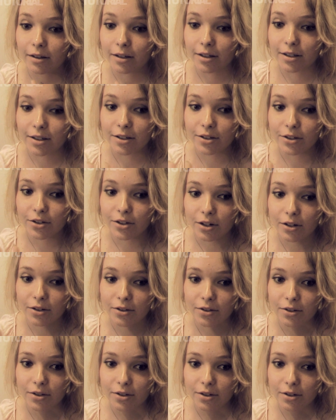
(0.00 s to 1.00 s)
this is
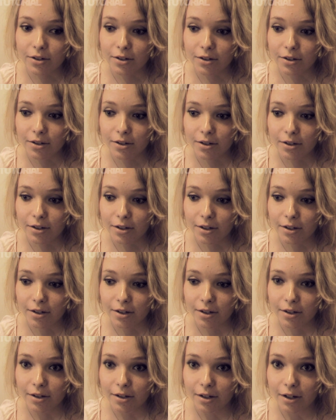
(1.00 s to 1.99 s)
just
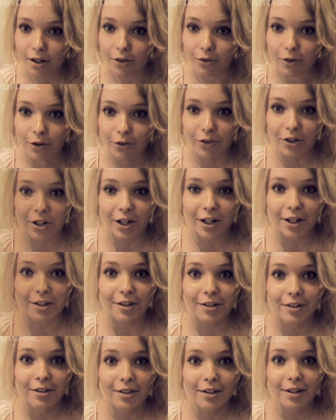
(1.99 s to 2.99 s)
a rough
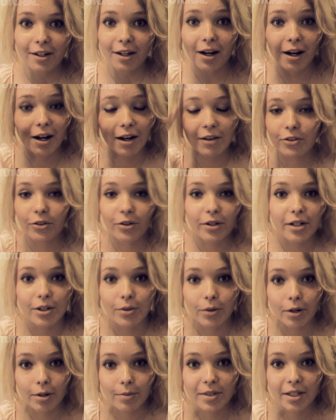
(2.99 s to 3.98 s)
guide. I have no
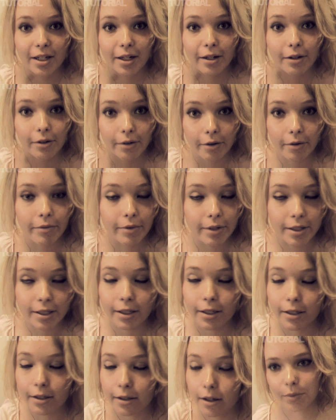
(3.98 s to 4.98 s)
idea what I'm saying,
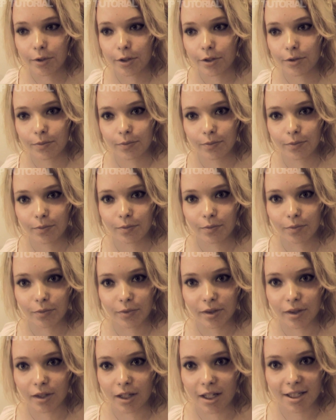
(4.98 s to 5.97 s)
obviously, but
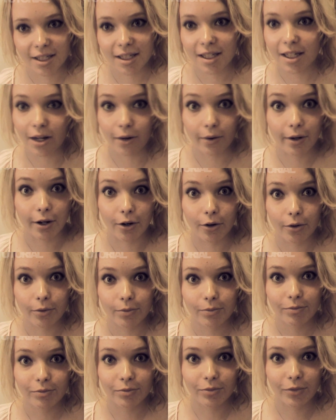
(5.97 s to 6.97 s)
let's see how I
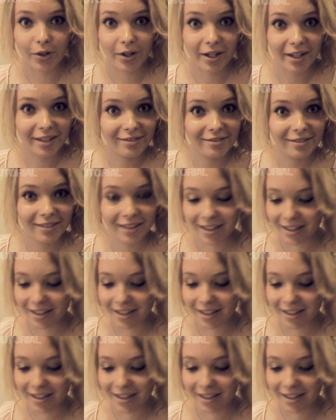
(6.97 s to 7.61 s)
go, okay?